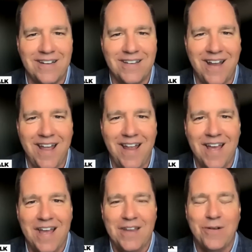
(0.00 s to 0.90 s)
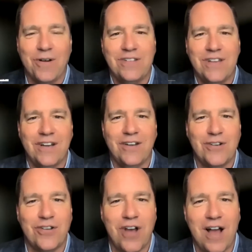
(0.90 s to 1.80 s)
today, your
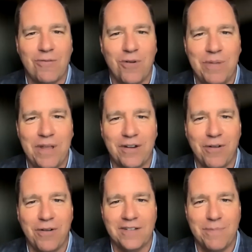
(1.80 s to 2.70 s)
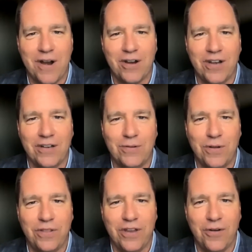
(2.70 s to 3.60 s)
signature talk will be the greatest marketing
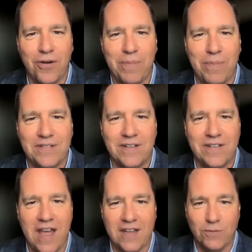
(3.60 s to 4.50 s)
tool that your business has.